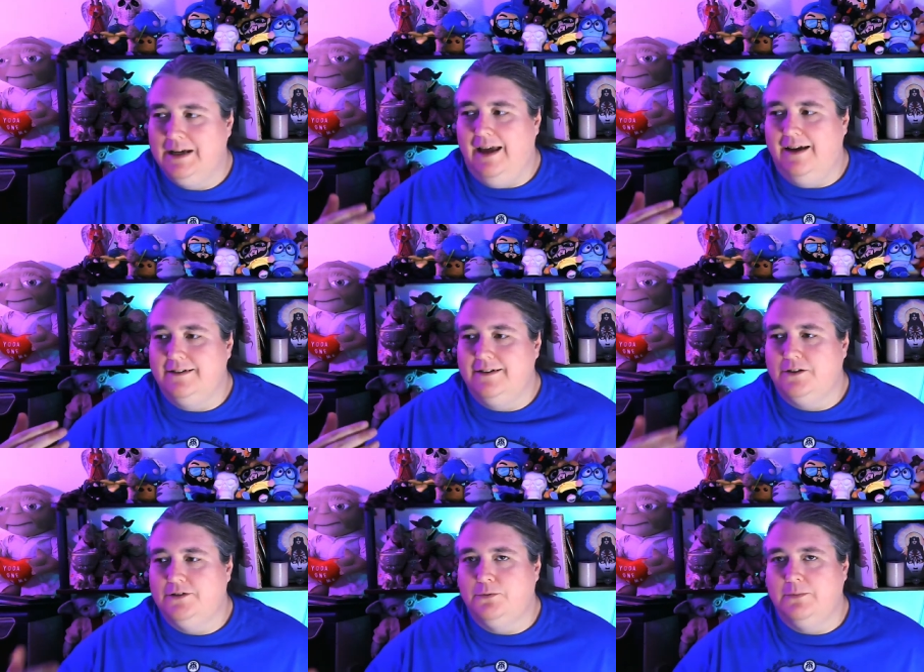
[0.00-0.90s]
And it
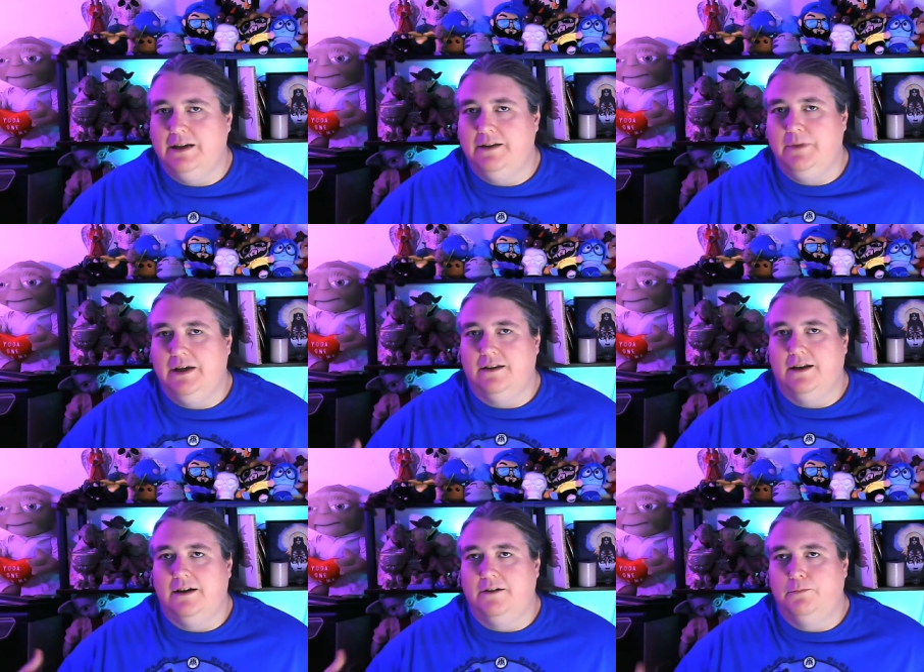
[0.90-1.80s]
also reminded me a
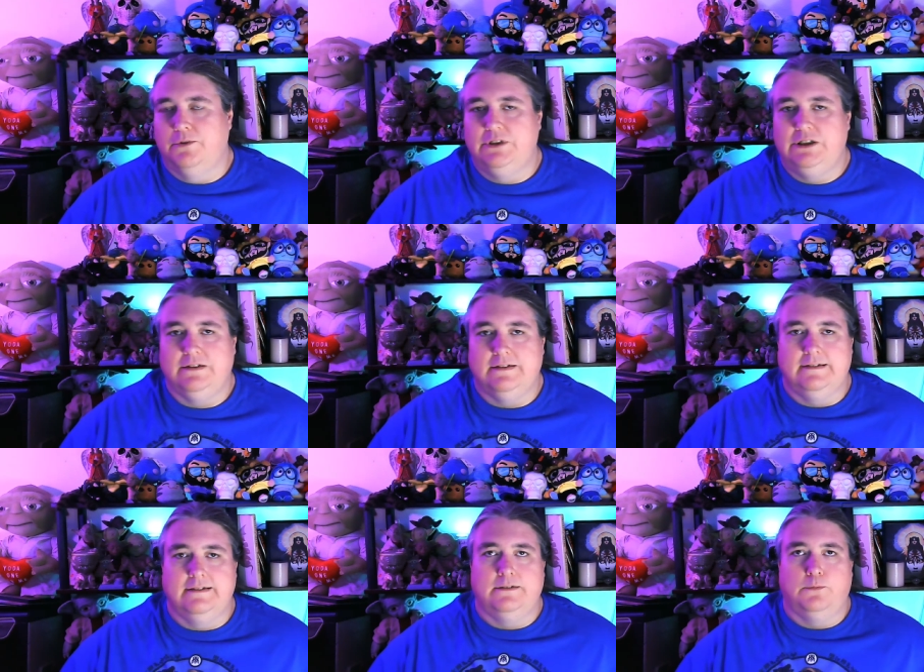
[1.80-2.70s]
lot of Bruce
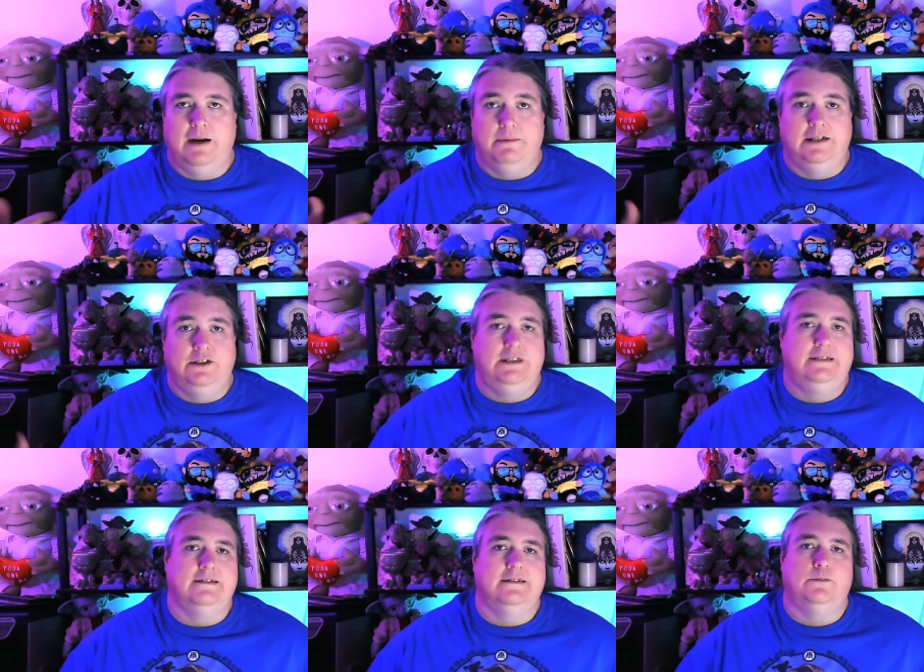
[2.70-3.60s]
Chilton's Rabbi
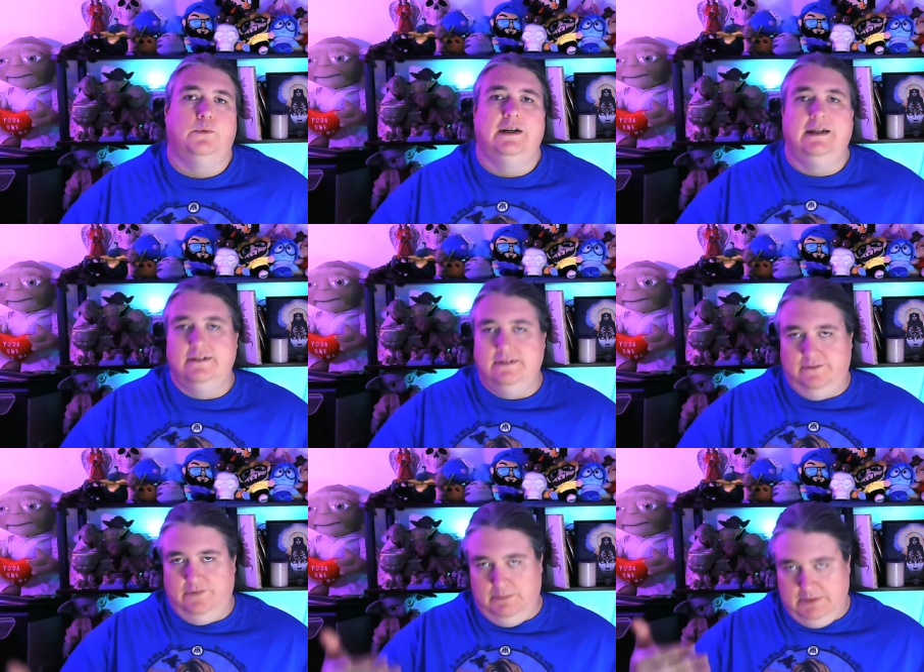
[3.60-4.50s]
Jesus, where he does
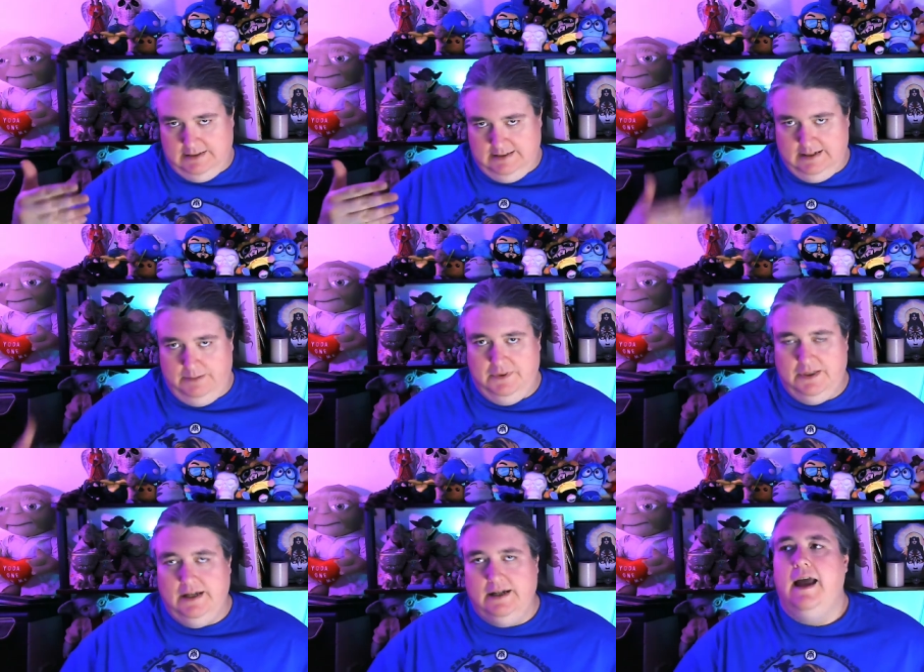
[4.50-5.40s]
very much the same
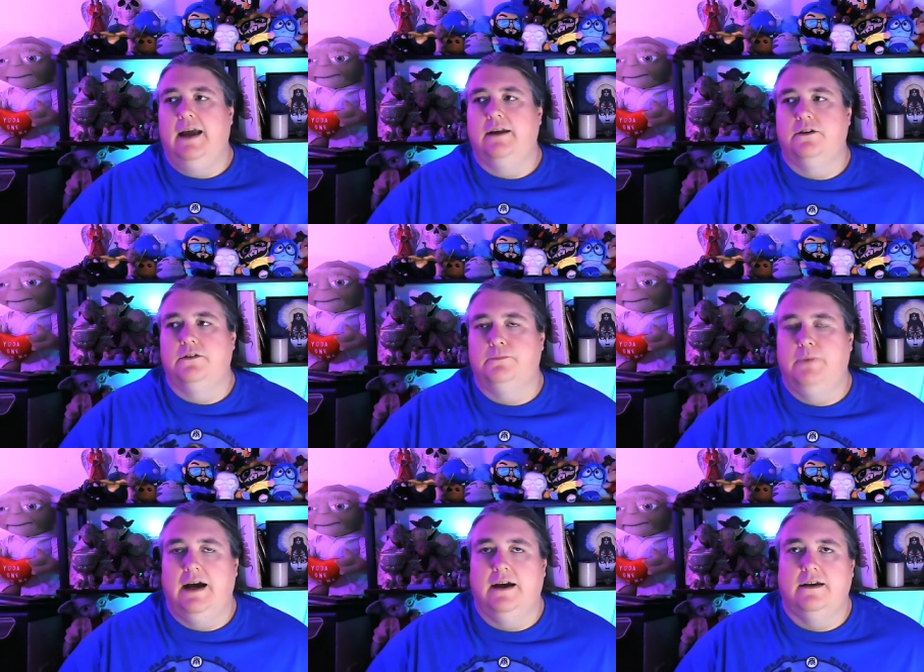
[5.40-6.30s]
thing and goes
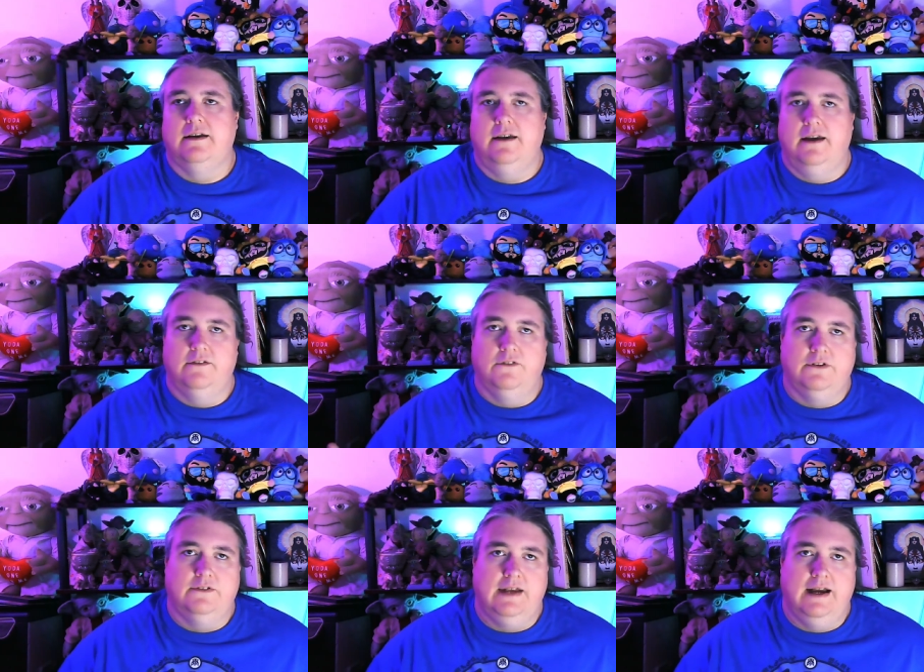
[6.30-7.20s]
back and
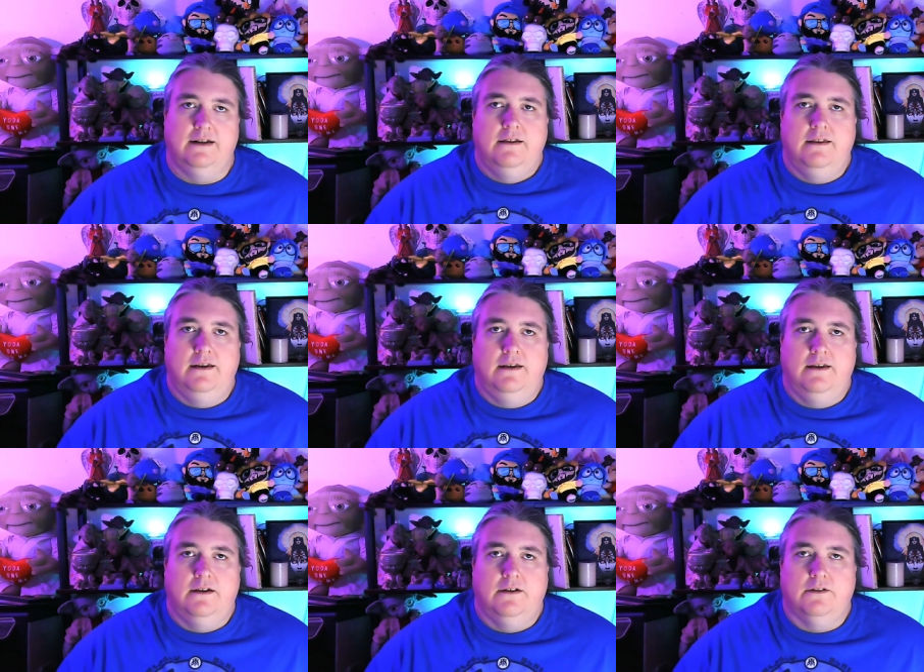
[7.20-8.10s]
looks at
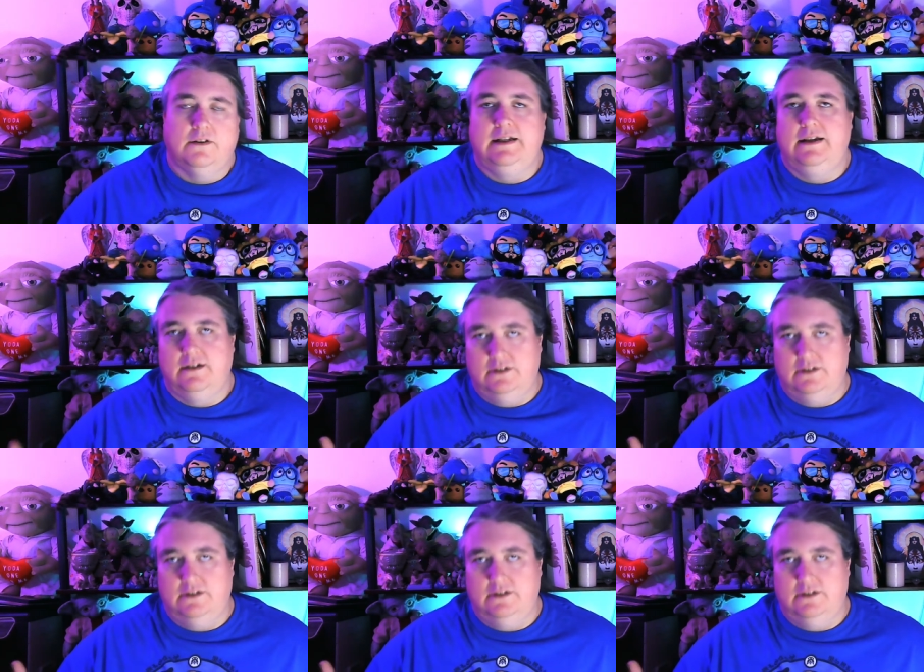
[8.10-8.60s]
the early